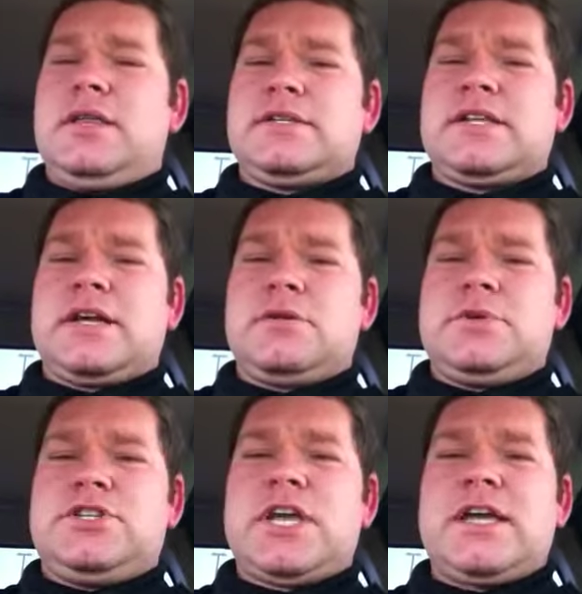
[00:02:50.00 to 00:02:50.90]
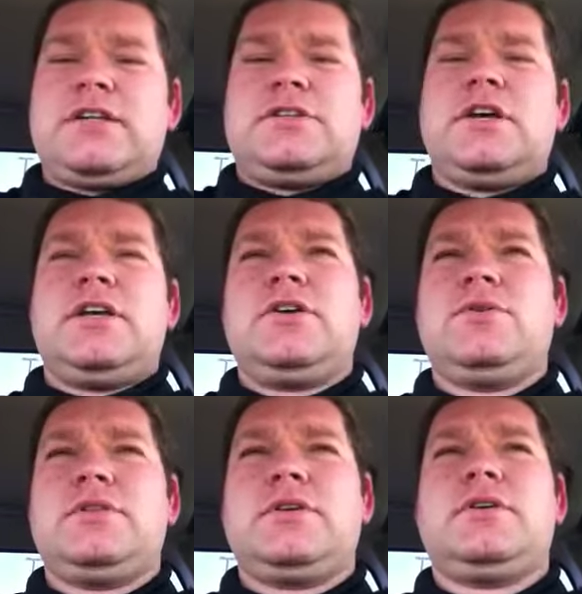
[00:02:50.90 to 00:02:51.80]
That's not going to be changed
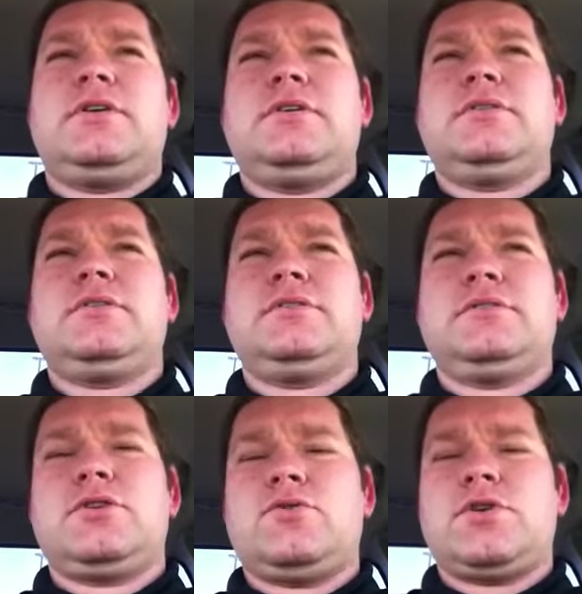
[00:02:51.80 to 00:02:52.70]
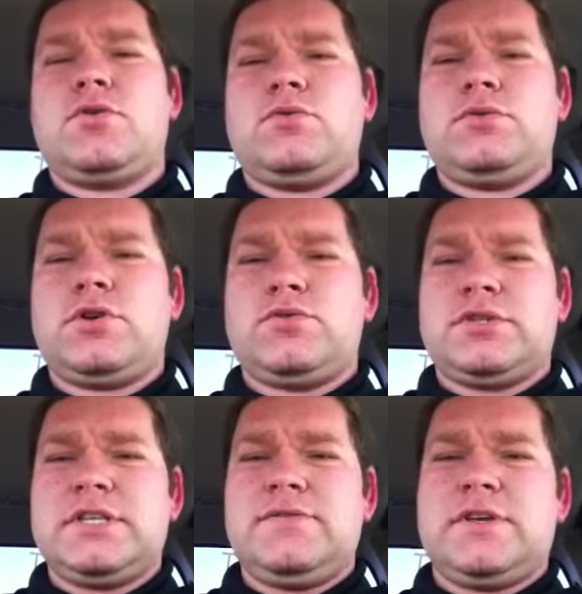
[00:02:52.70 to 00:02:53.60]
when the old
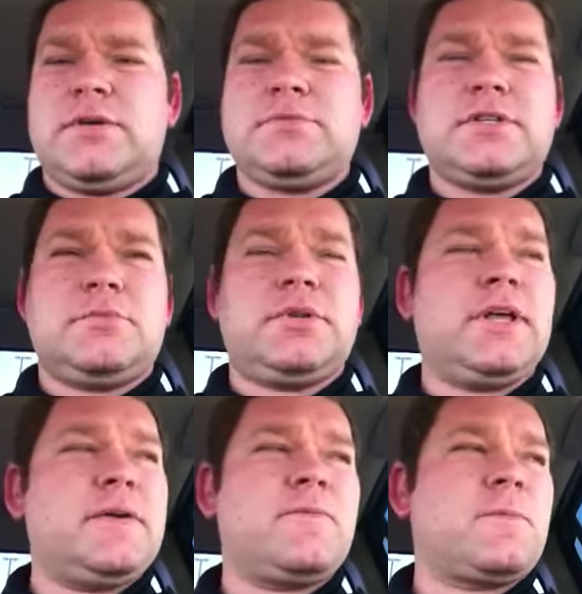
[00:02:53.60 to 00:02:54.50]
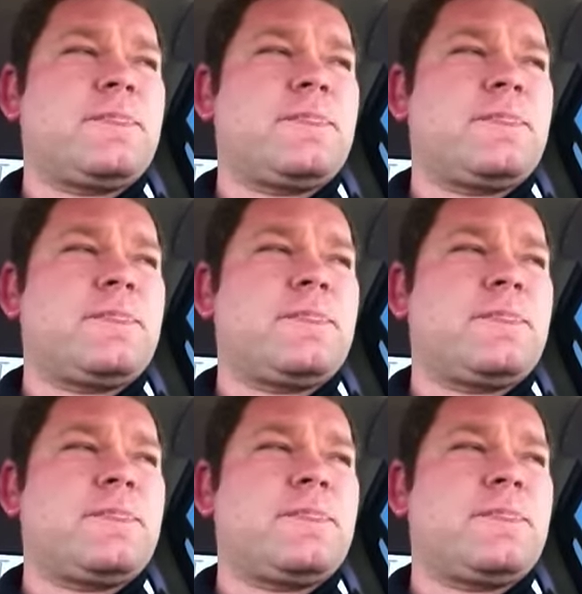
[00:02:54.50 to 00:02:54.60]
sleeve comes into play.